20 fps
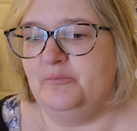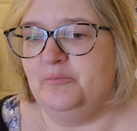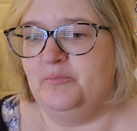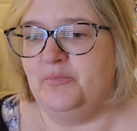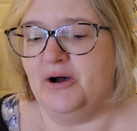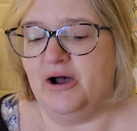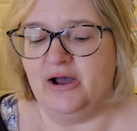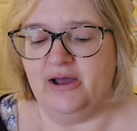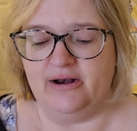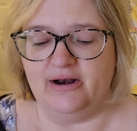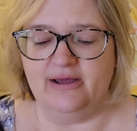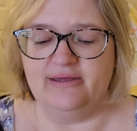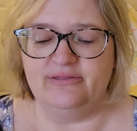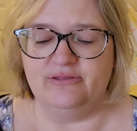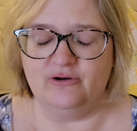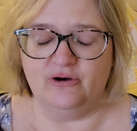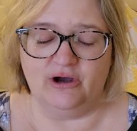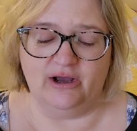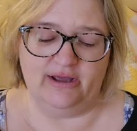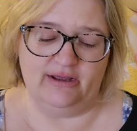but I
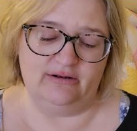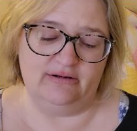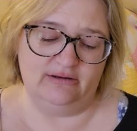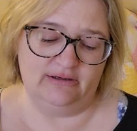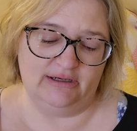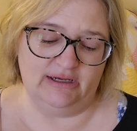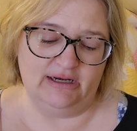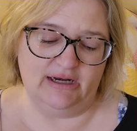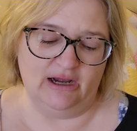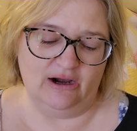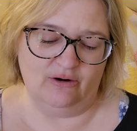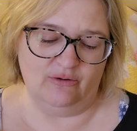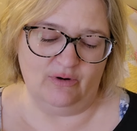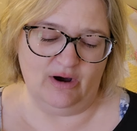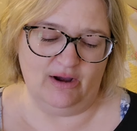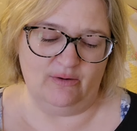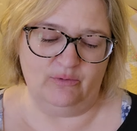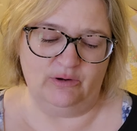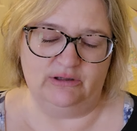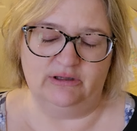thought, you know,
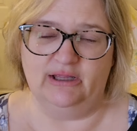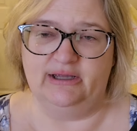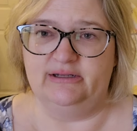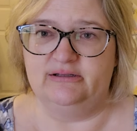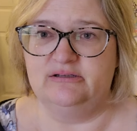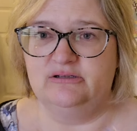I would like